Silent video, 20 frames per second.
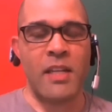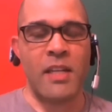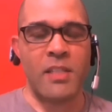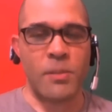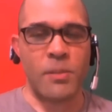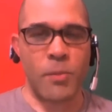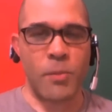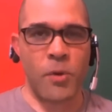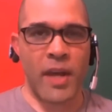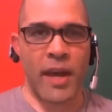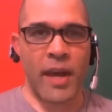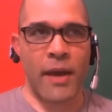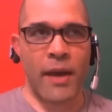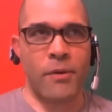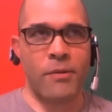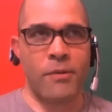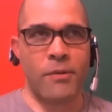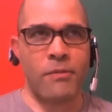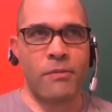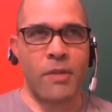He spoke
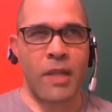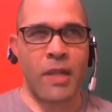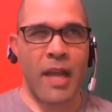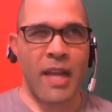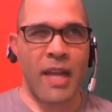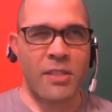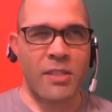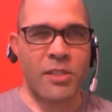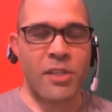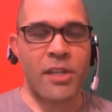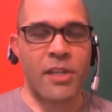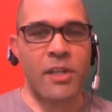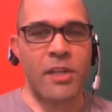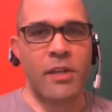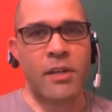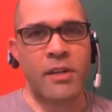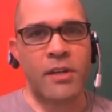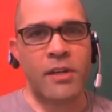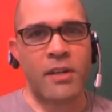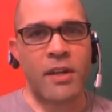out last
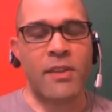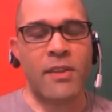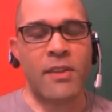year,